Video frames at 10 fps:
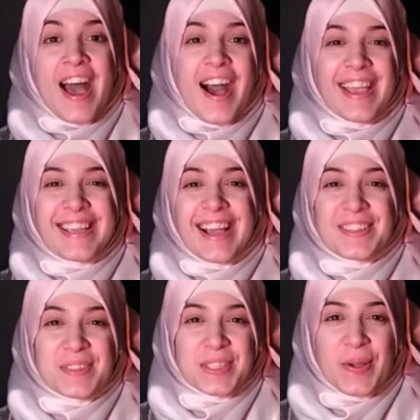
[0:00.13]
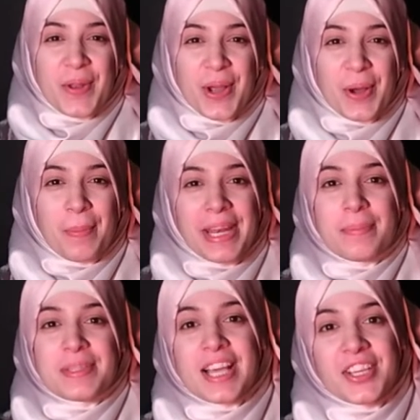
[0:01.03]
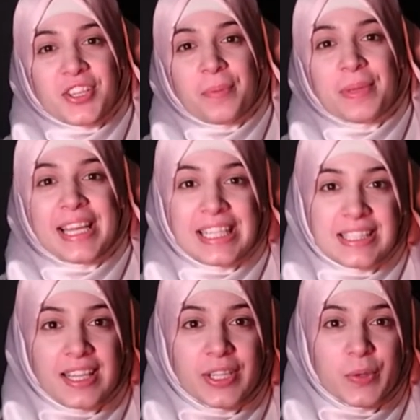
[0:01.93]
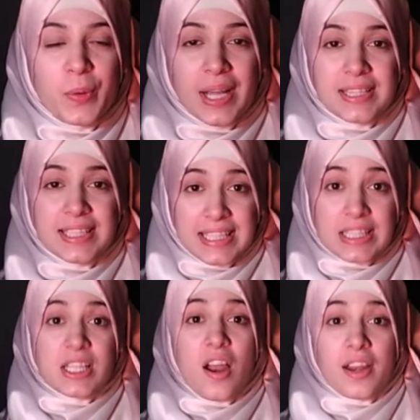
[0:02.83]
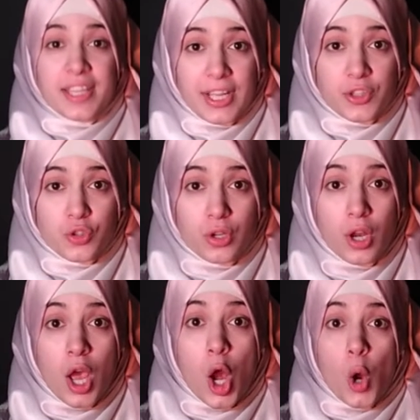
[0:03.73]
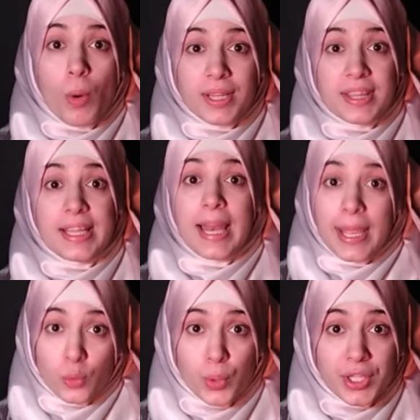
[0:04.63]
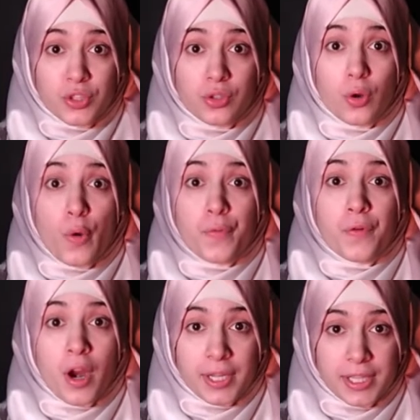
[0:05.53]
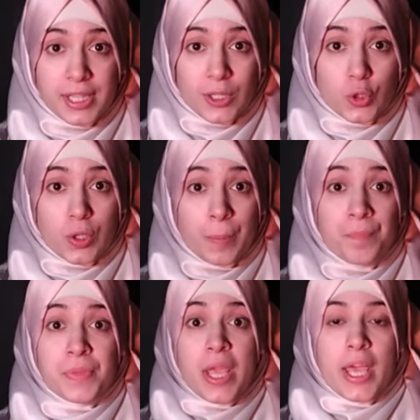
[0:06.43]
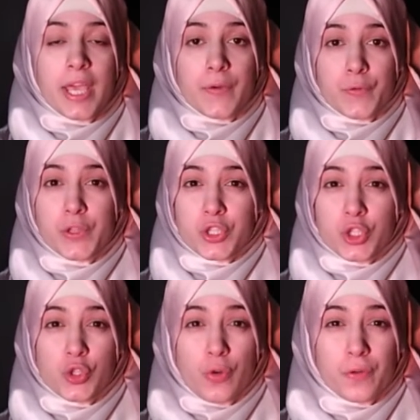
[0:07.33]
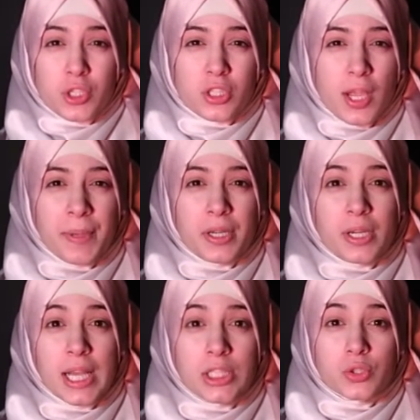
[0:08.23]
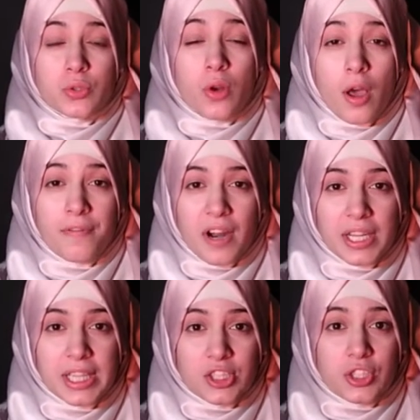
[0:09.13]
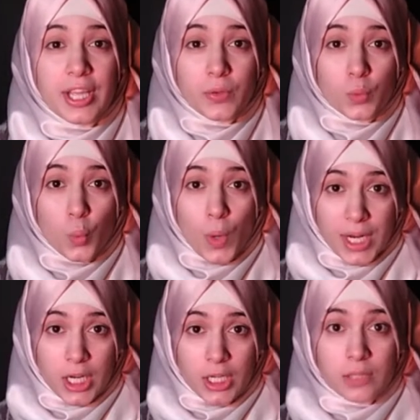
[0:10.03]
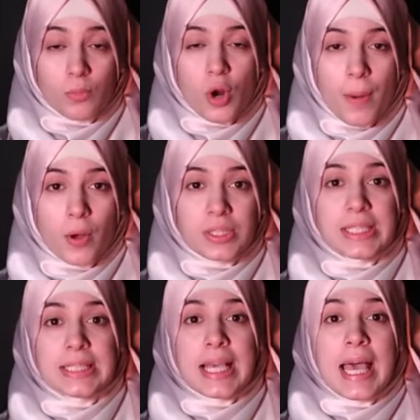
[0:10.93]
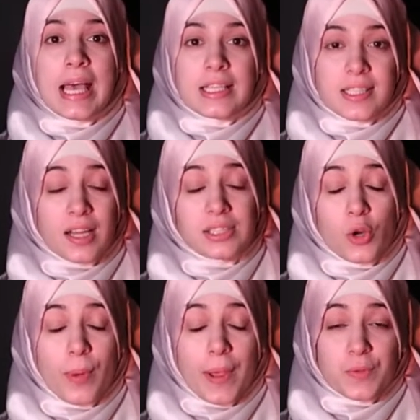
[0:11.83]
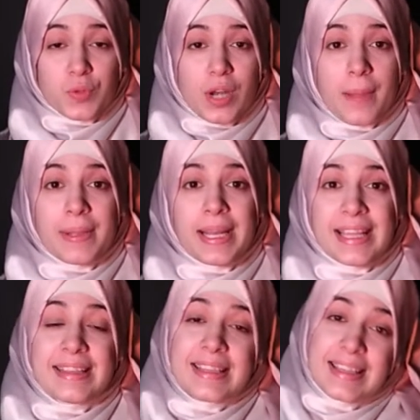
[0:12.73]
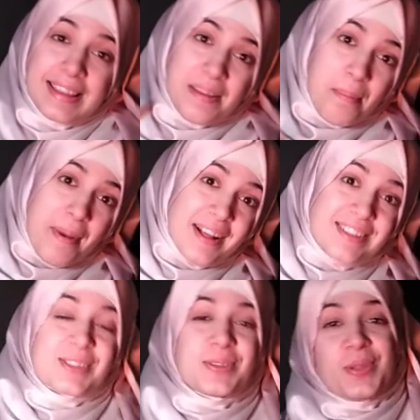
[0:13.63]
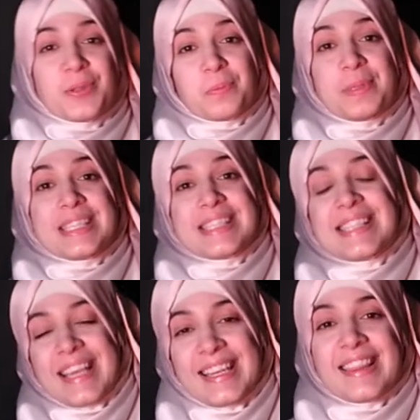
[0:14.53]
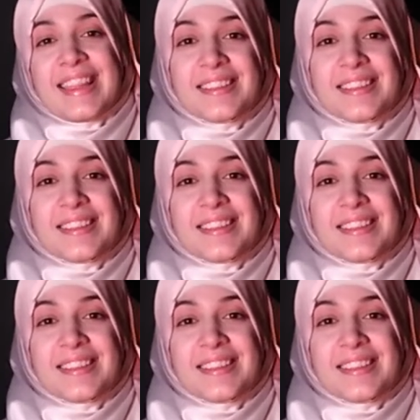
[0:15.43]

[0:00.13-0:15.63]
Hi guys, what's going on? My name is Aisha. I'm gonna tell you what is architecture, what the language of architecture. If this is your first time here and you love architecture and want to learn more about it, start now by subscribing and clicking the bell so you don't miss anything.